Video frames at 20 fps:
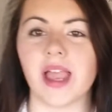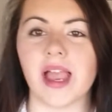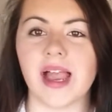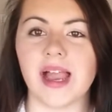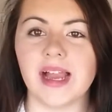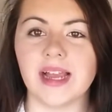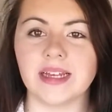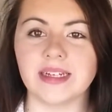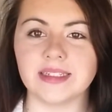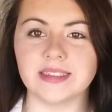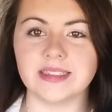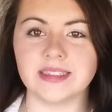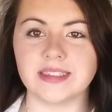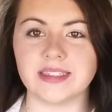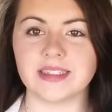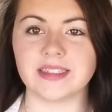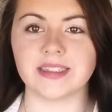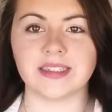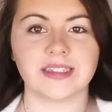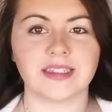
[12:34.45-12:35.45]
And
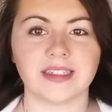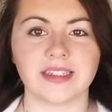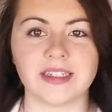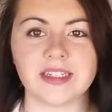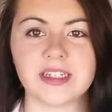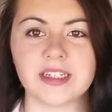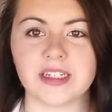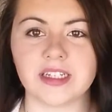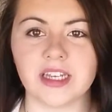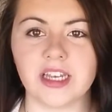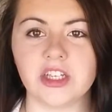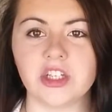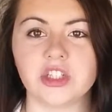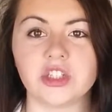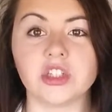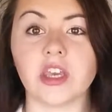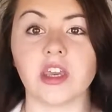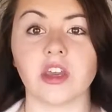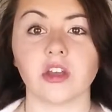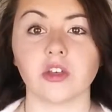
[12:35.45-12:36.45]

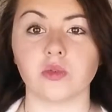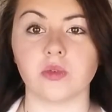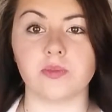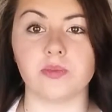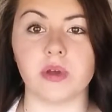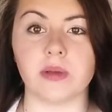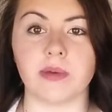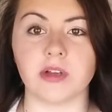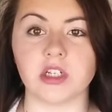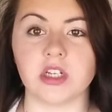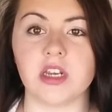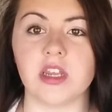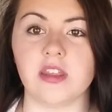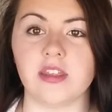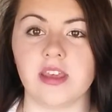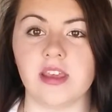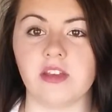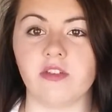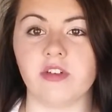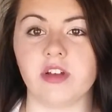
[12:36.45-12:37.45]
It goes with pretty much
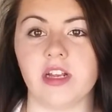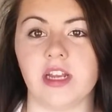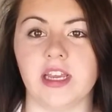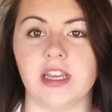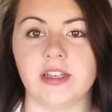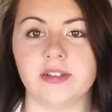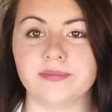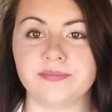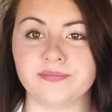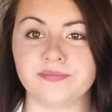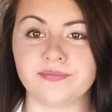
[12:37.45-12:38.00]
anything, really.